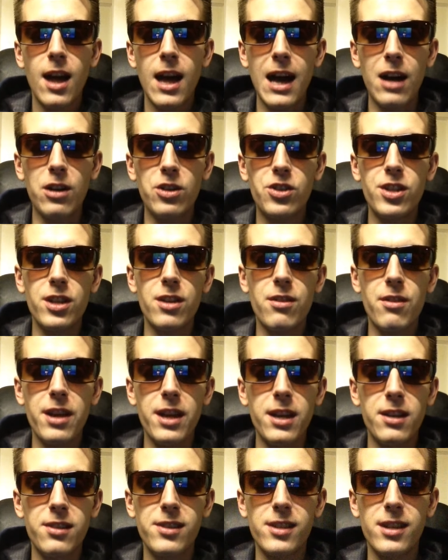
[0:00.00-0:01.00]

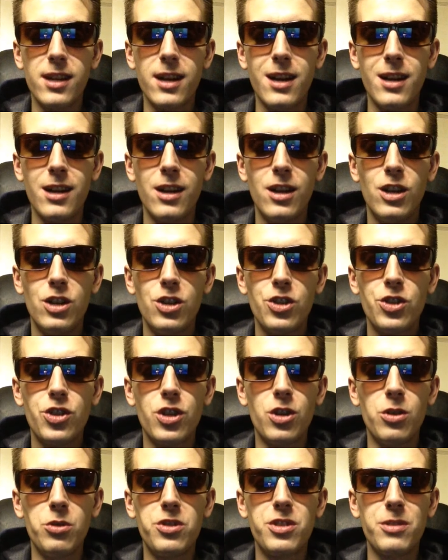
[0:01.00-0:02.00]
Algieri has uh,
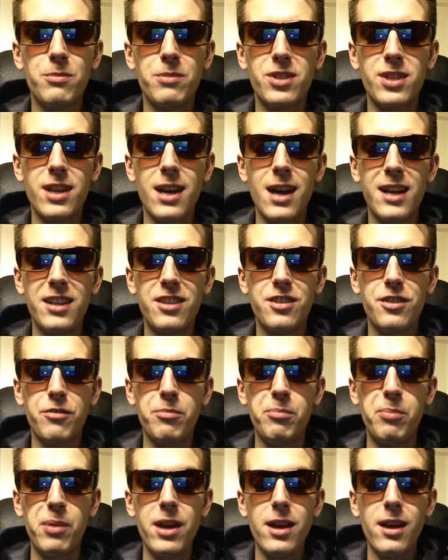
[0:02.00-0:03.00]
shown some signs
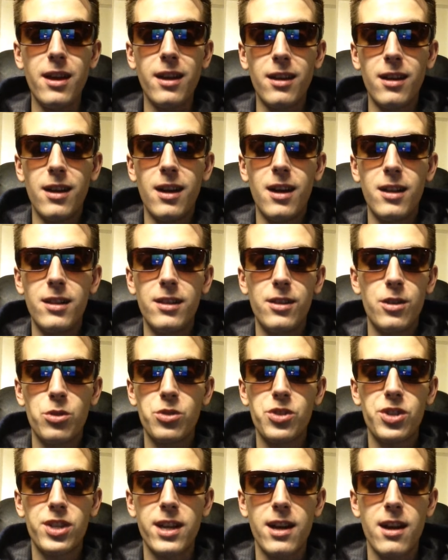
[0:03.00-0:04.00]
of being a, a,
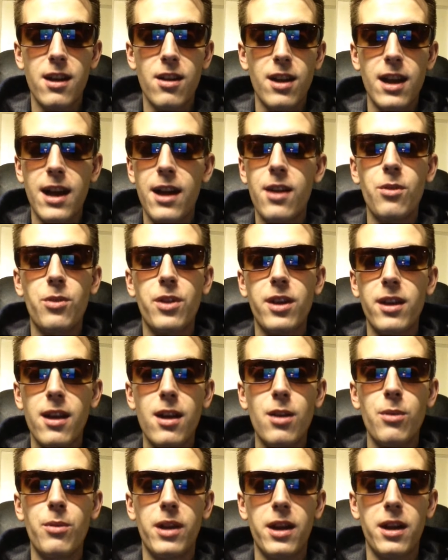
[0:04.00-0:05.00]
little scared. I don't
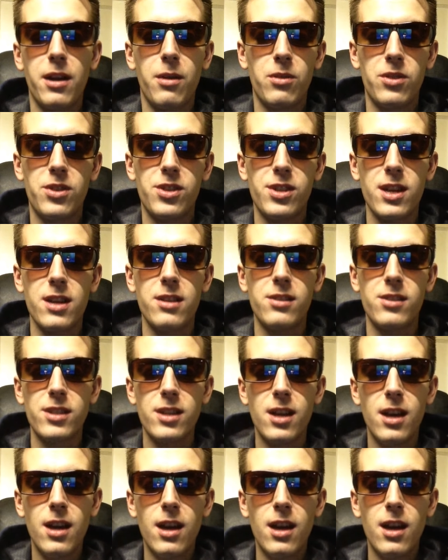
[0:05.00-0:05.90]
care what anyone says.